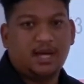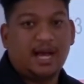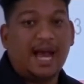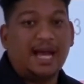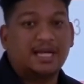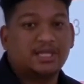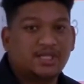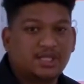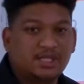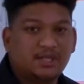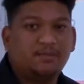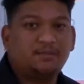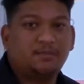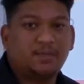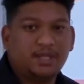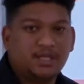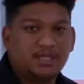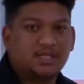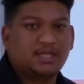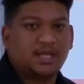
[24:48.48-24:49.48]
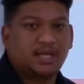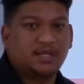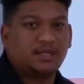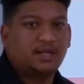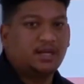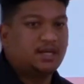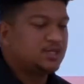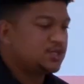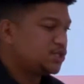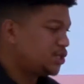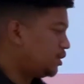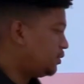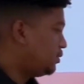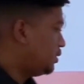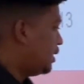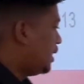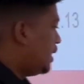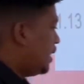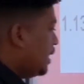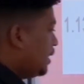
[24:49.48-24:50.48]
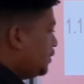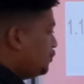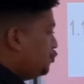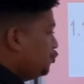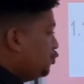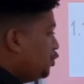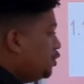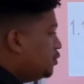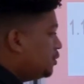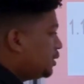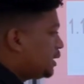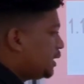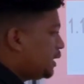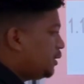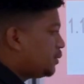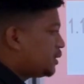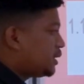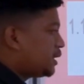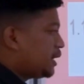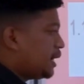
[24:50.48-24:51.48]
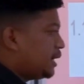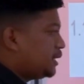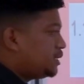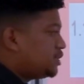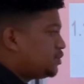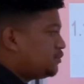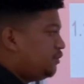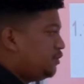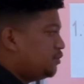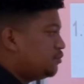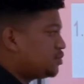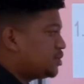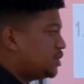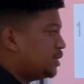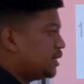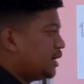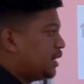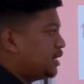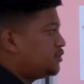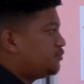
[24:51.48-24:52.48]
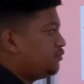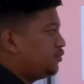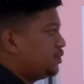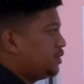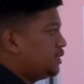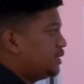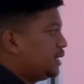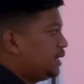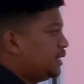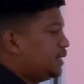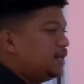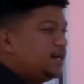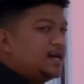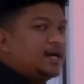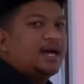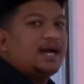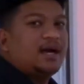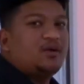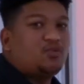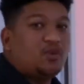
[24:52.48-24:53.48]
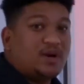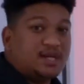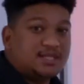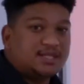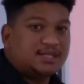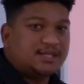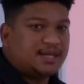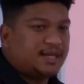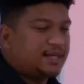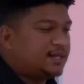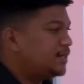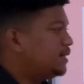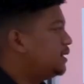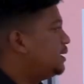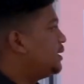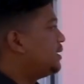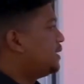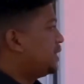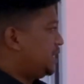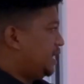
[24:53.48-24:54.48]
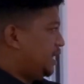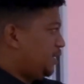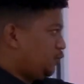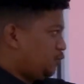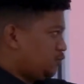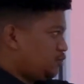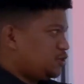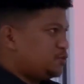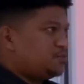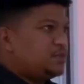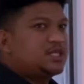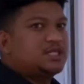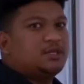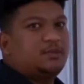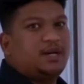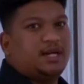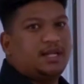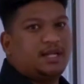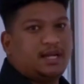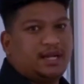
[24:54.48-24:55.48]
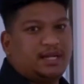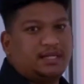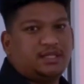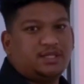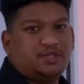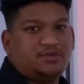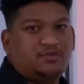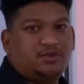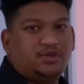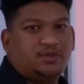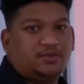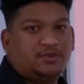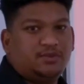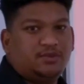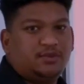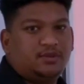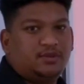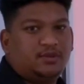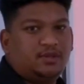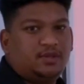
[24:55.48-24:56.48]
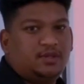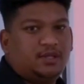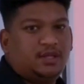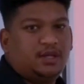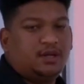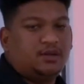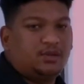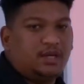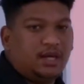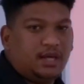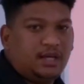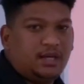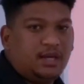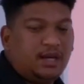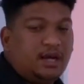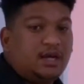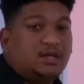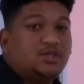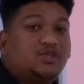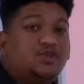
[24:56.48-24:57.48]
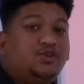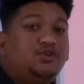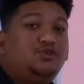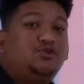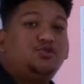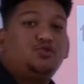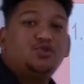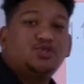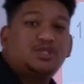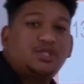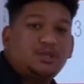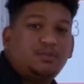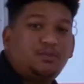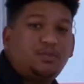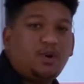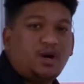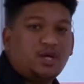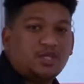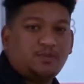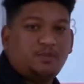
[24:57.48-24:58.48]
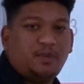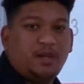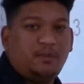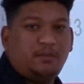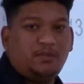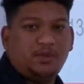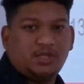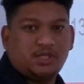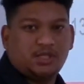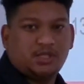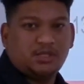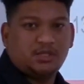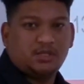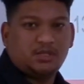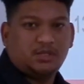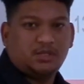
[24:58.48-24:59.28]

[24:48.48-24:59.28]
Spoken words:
As simple as that. So, do you agree with the writer's views in lines 49? And once again, there it also speaks about the writer's view. Okay? So, use the past papers.